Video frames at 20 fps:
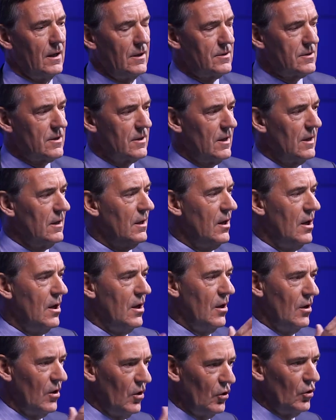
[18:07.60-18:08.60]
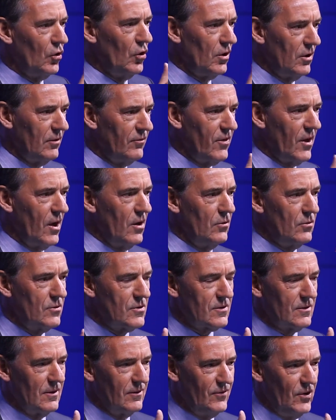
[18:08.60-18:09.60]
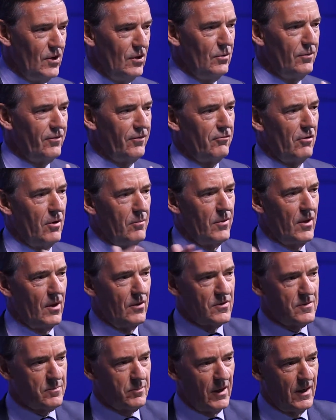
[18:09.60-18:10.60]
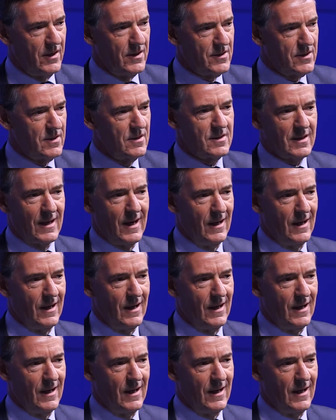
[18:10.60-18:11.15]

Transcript: linked to that, all of those of you from those places